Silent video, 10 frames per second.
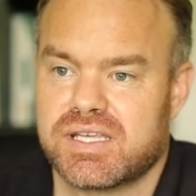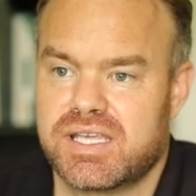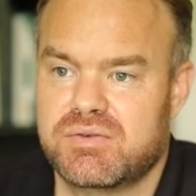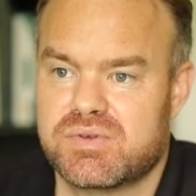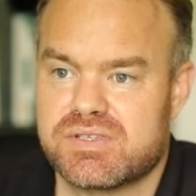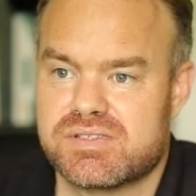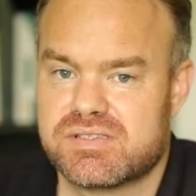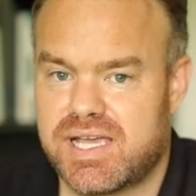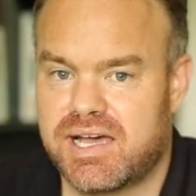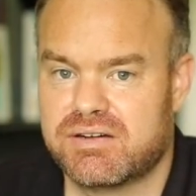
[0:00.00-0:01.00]
He
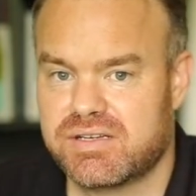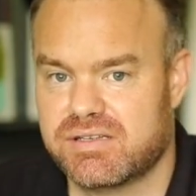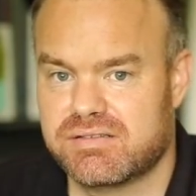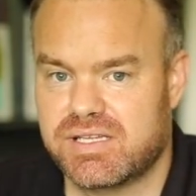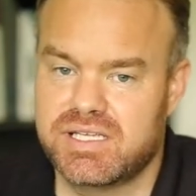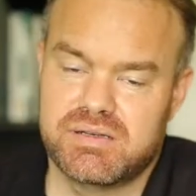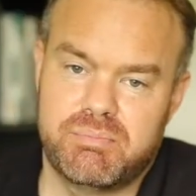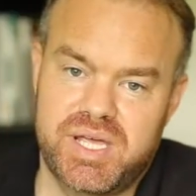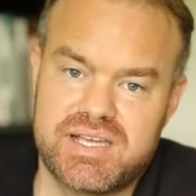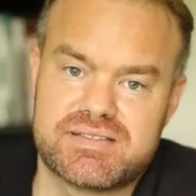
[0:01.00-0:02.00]
was out eating
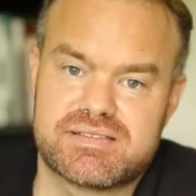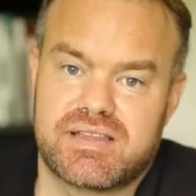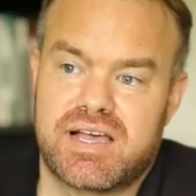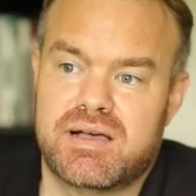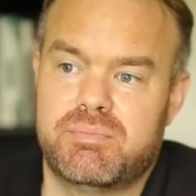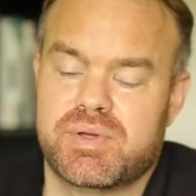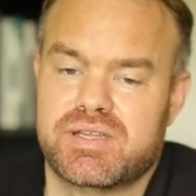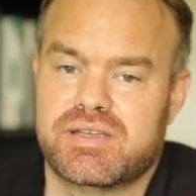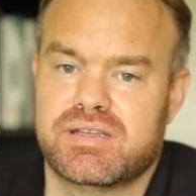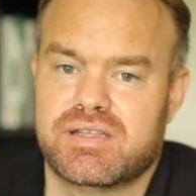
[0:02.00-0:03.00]
pig slop
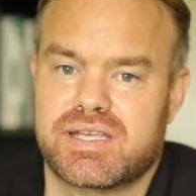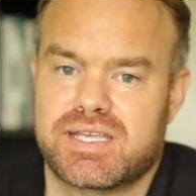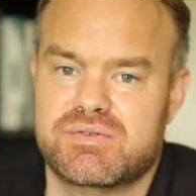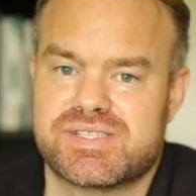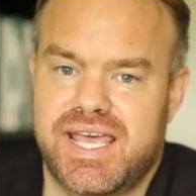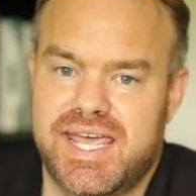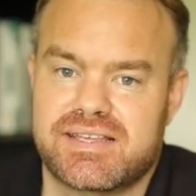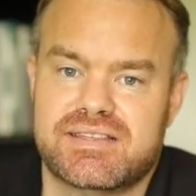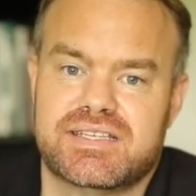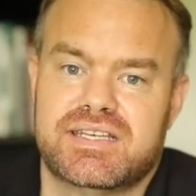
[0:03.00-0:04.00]
and he was
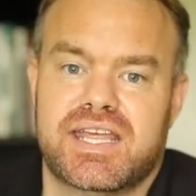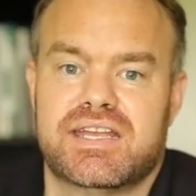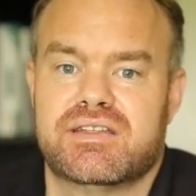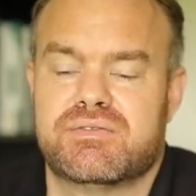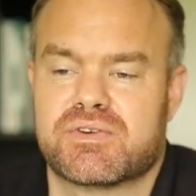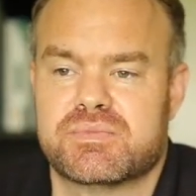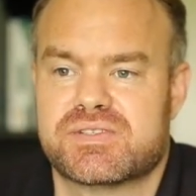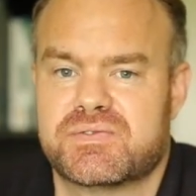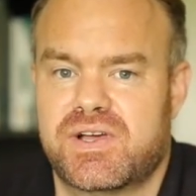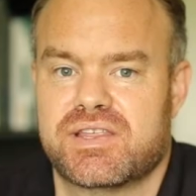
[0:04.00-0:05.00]
alienated from
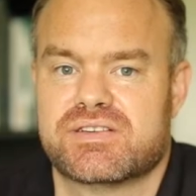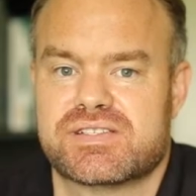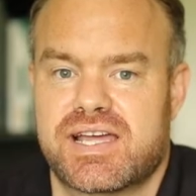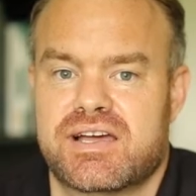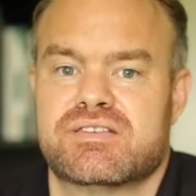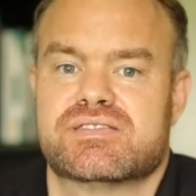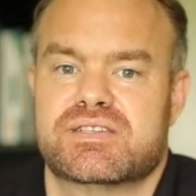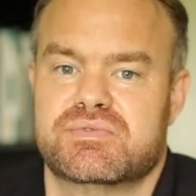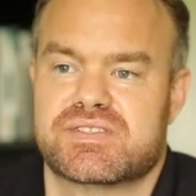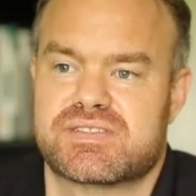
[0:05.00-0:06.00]
his father's house.
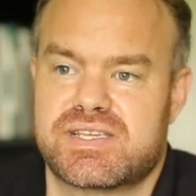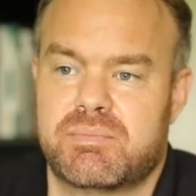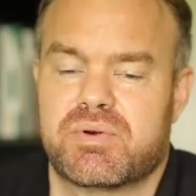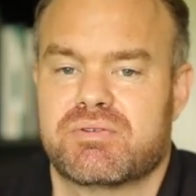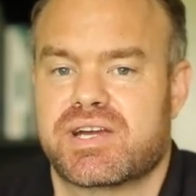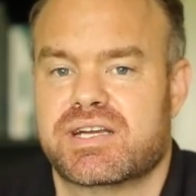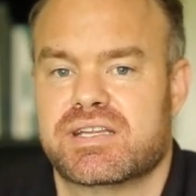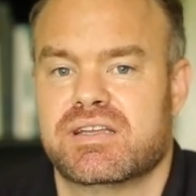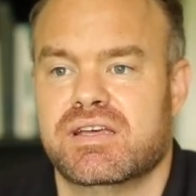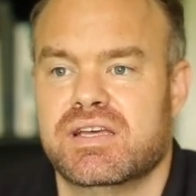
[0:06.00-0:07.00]
He was
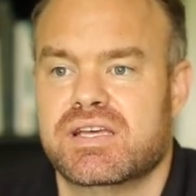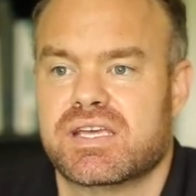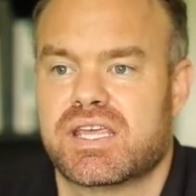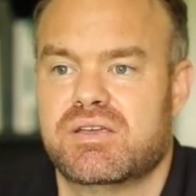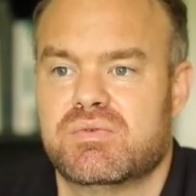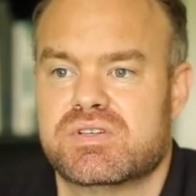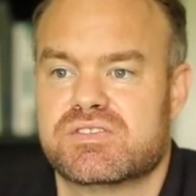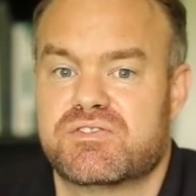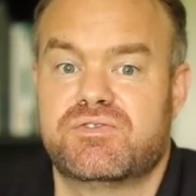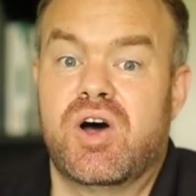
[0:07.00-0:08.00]
separated. He
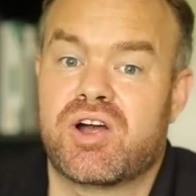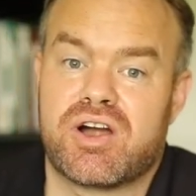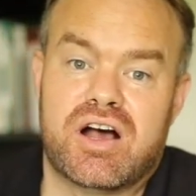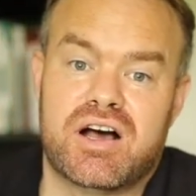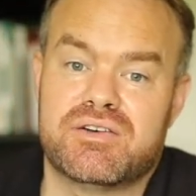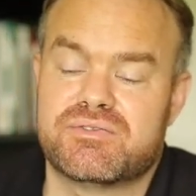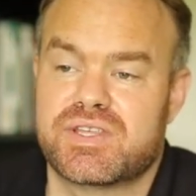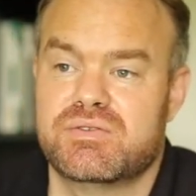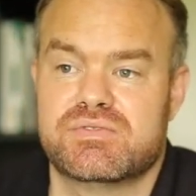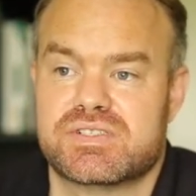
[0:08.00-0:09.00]
was far off.
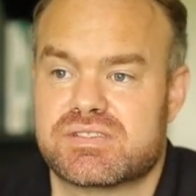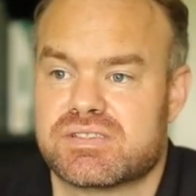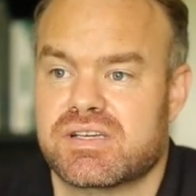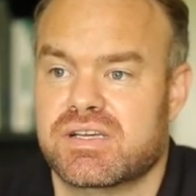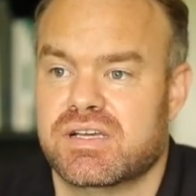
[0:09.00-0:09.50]
He was.